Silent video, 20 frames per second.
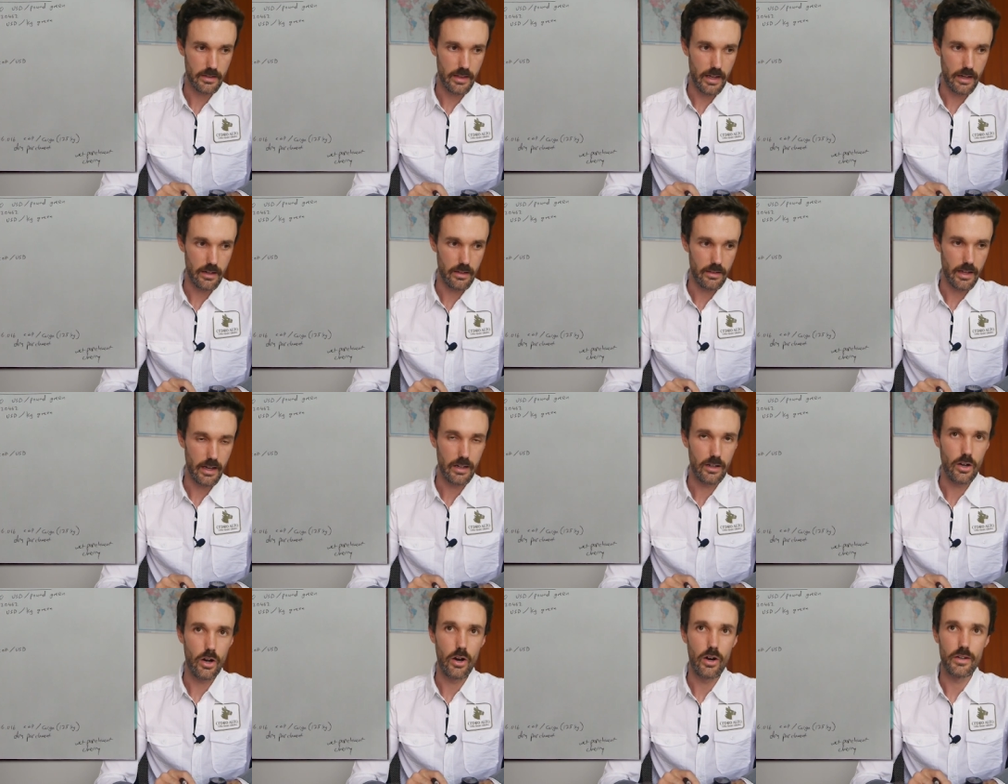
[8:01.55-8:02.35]

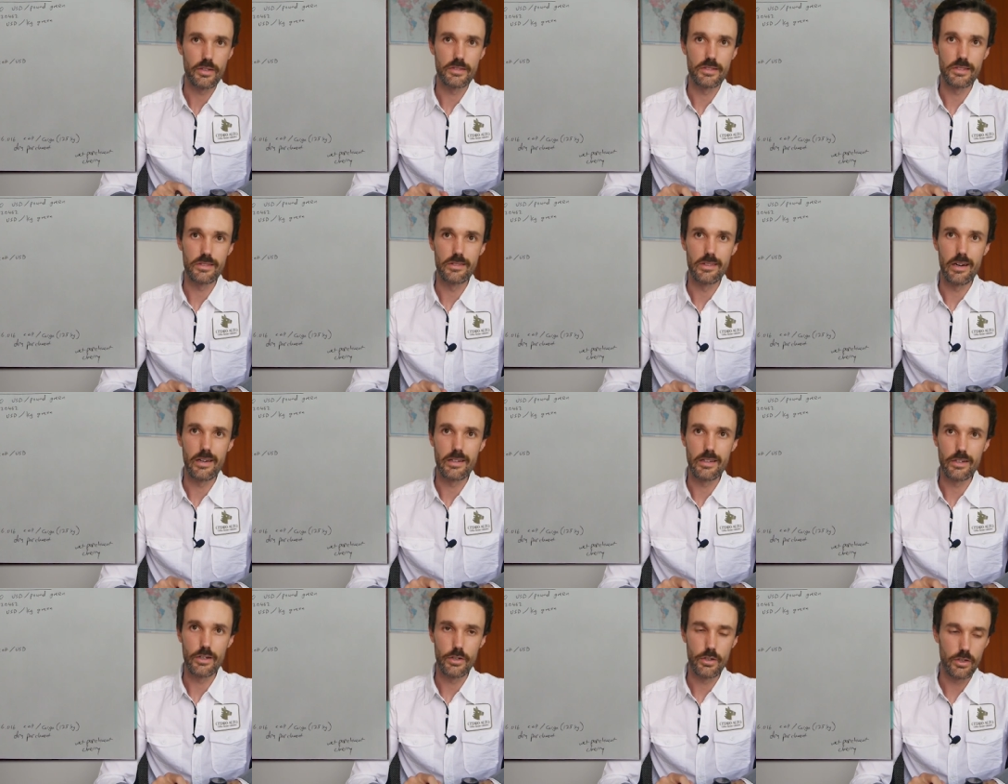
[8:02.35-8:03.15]
That cost is
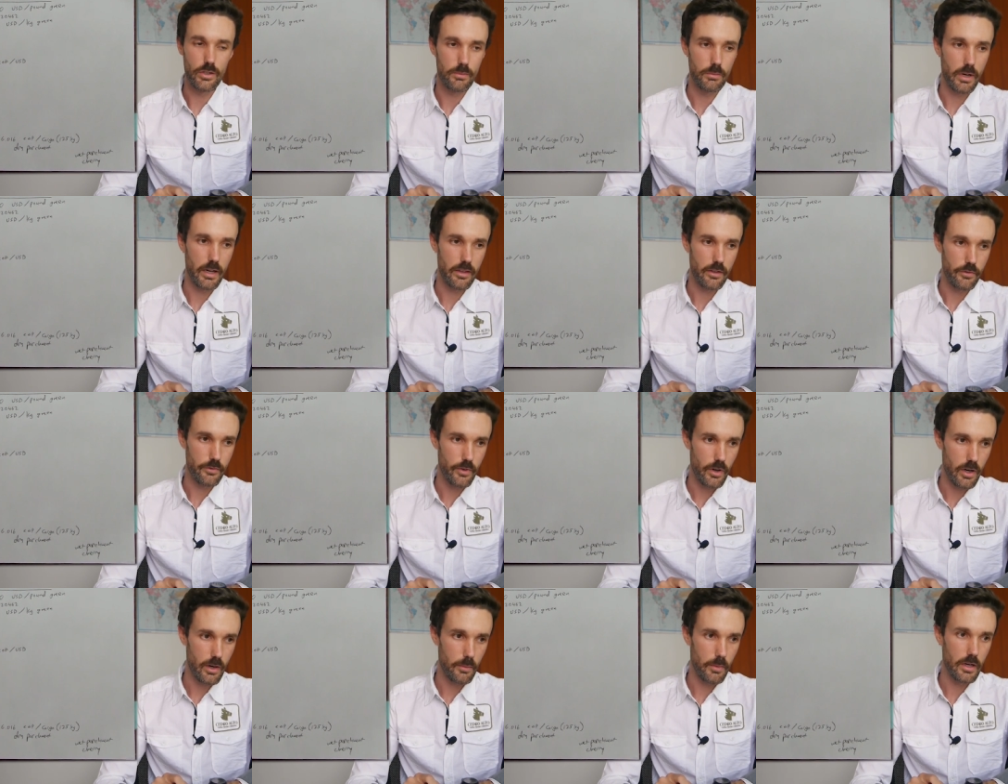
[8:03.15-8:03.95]
not incurred by the
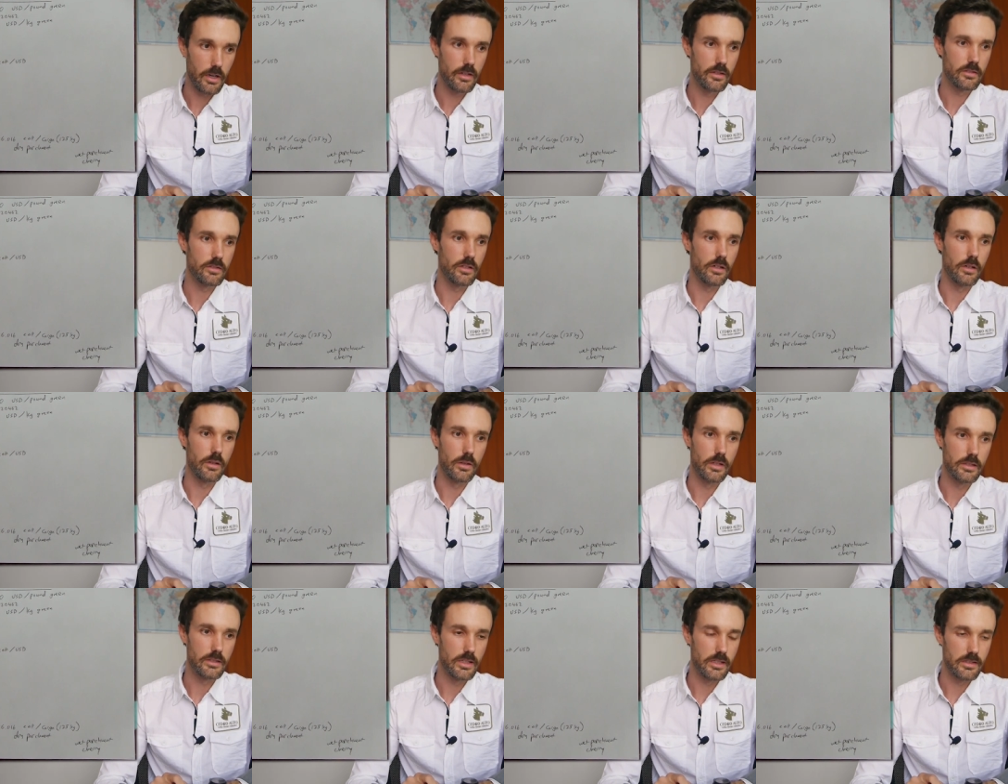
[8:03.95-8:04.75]
farmer,
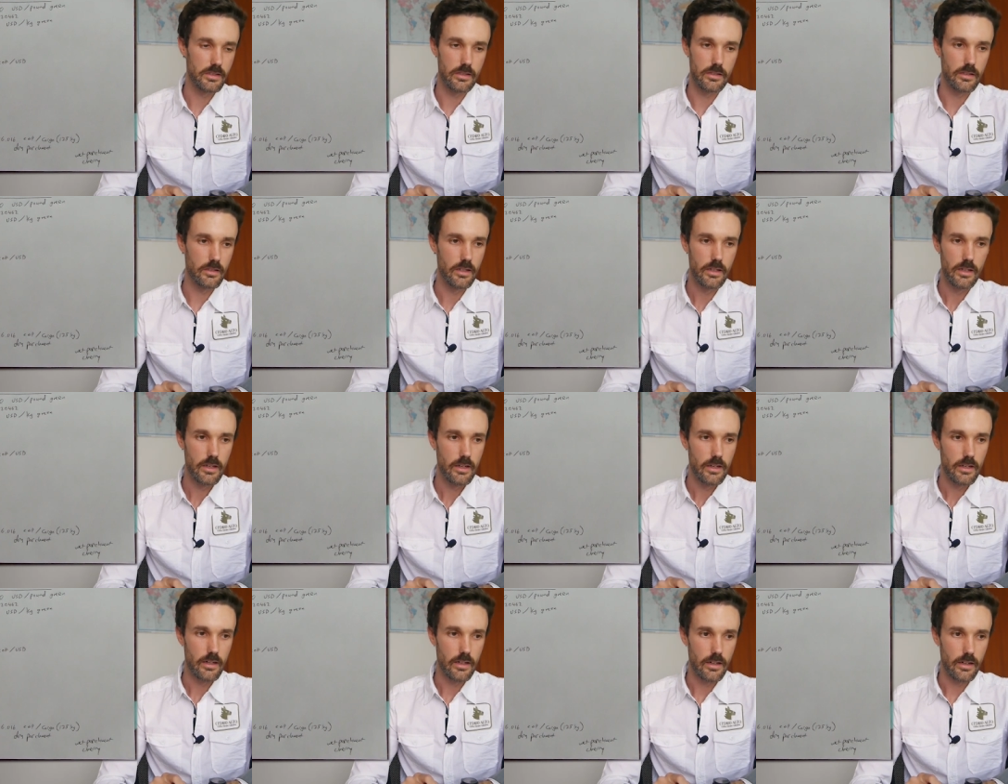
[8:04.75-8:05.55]
so it doesn't
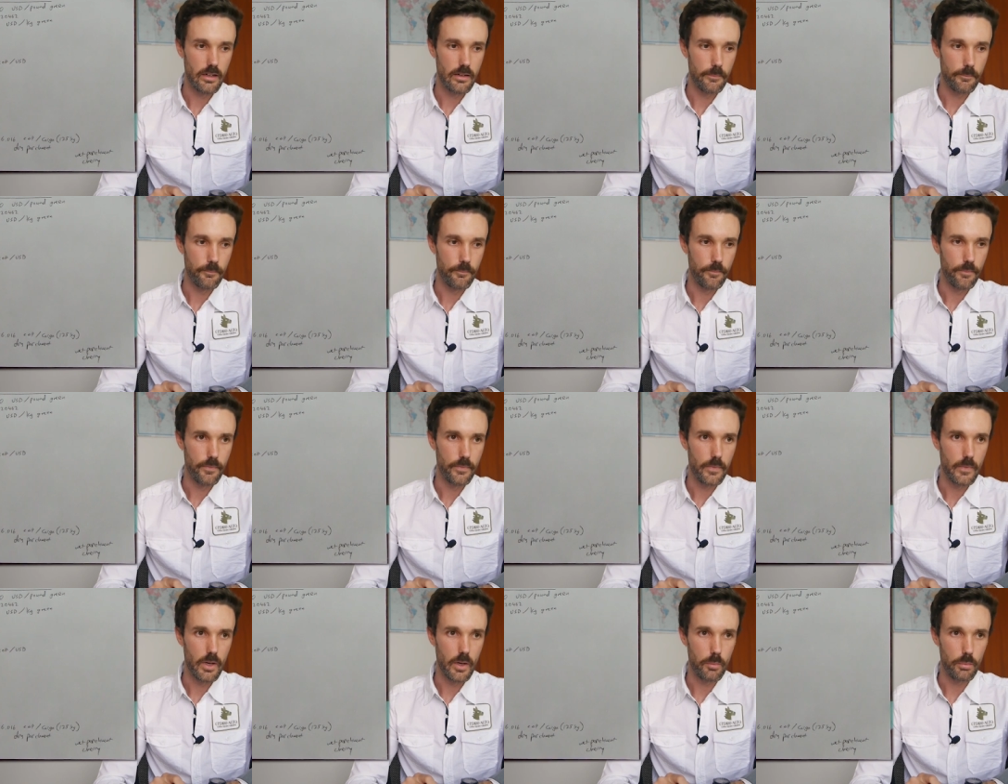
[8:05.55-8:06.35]

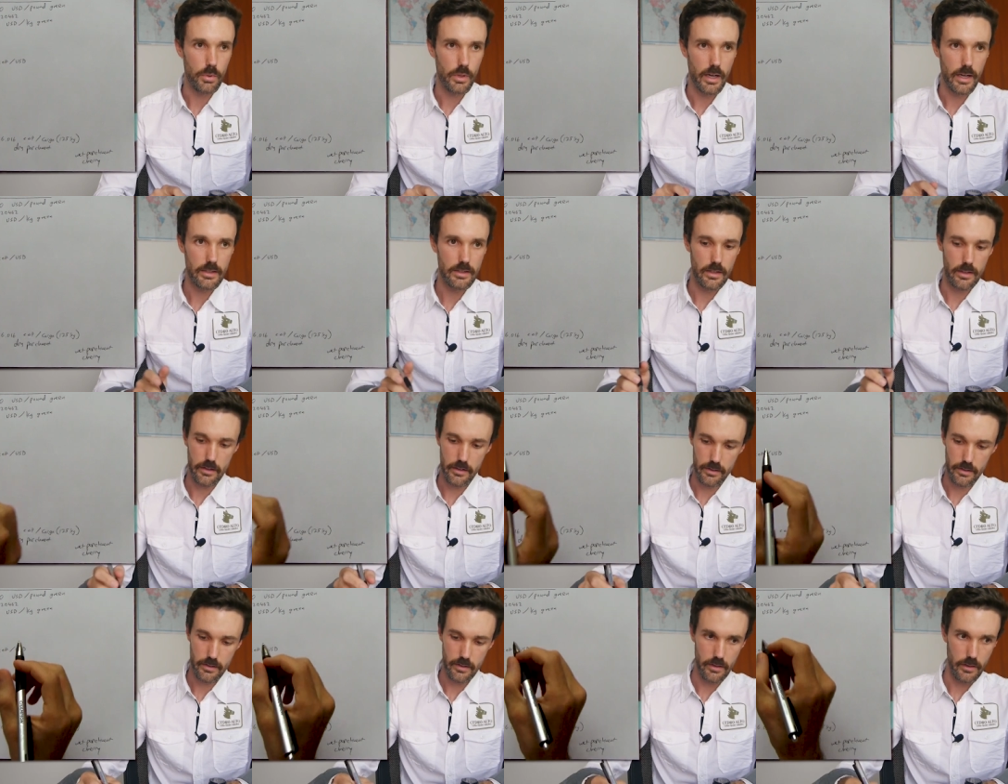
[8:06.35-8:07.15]
apply to
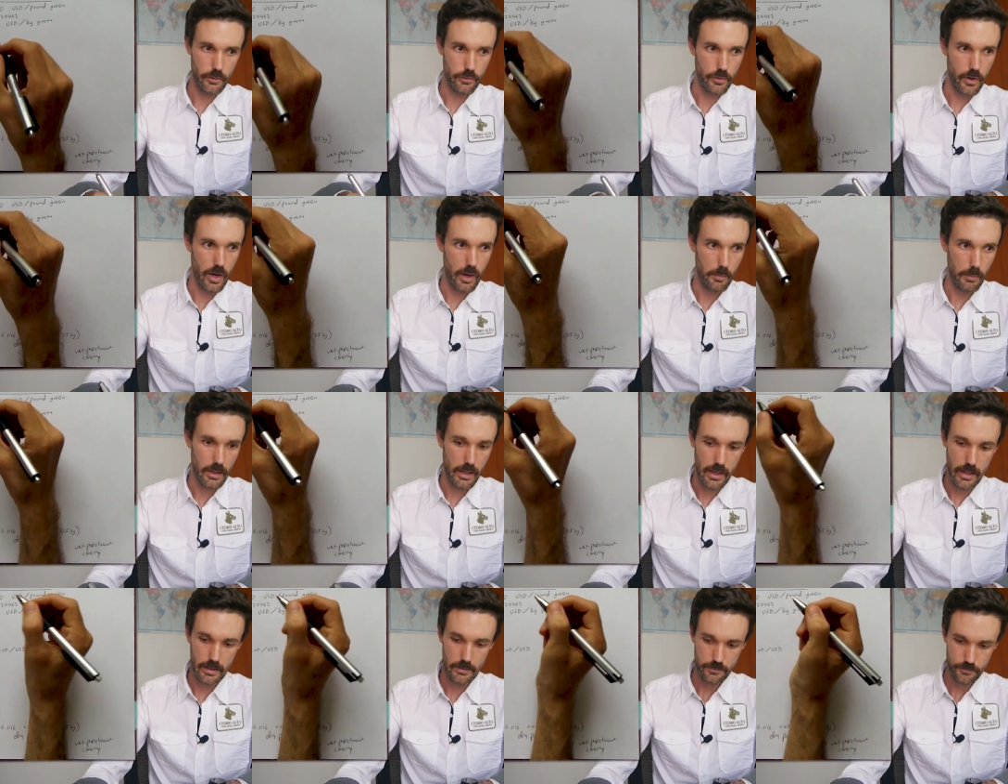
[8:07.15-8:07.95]
the farm
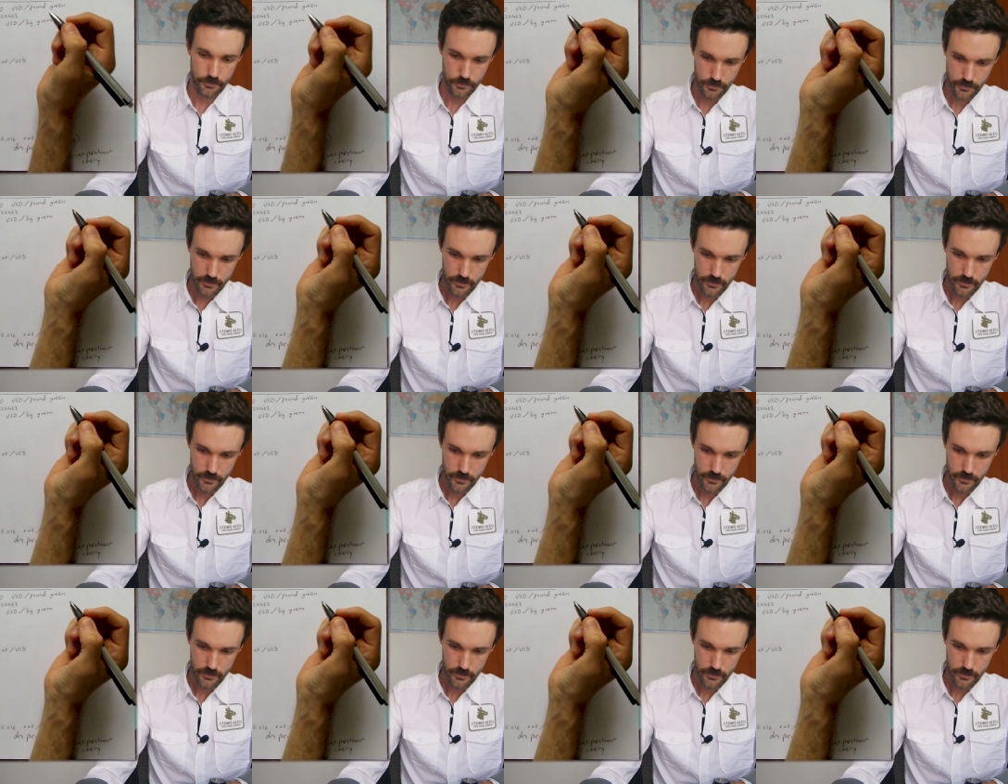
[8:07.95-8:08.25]
gate.